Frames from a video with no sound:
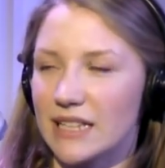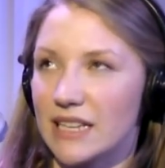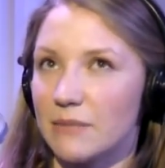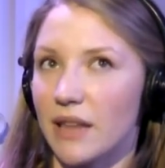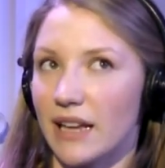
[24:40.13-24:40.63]
it
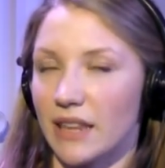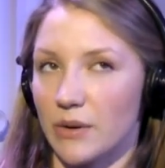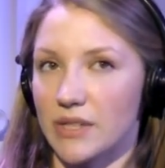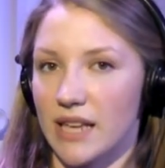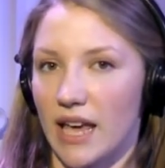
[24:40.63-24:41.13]
seemed like they
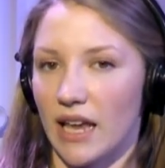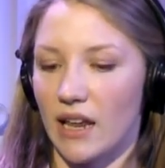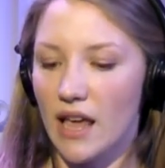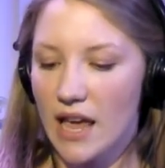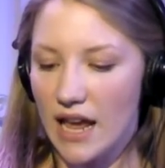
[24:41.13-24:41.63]
were
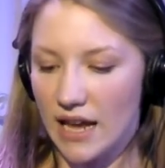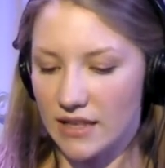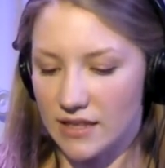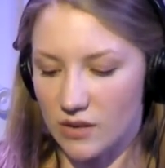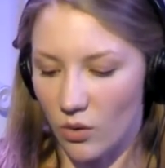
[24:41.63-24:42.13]
saying
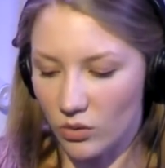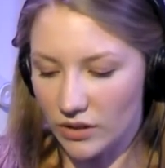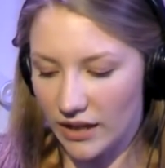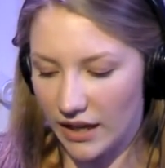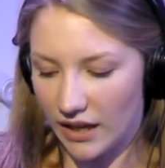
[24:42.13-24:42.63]
it's
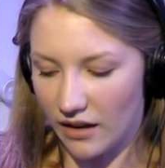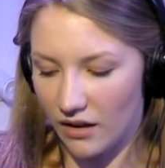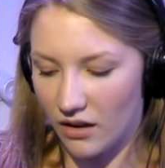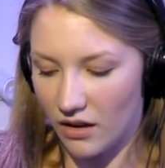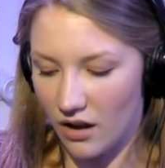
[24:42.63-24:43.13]
only